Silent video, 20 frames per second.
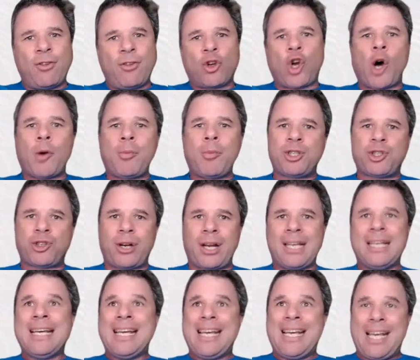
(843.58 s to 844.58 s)
the
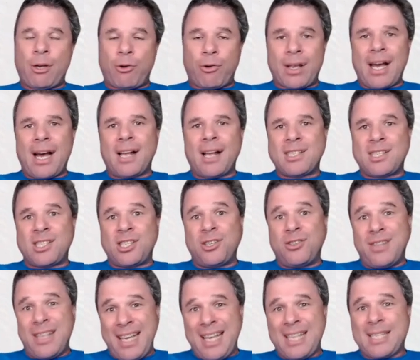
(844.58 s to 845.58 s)
commentary in regards to
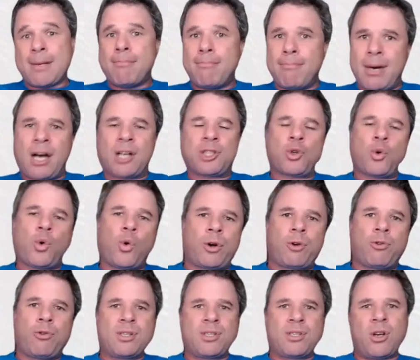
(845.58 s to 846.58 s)
these March
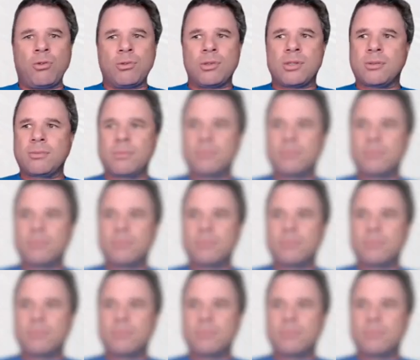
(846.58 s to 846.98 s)
quarter results.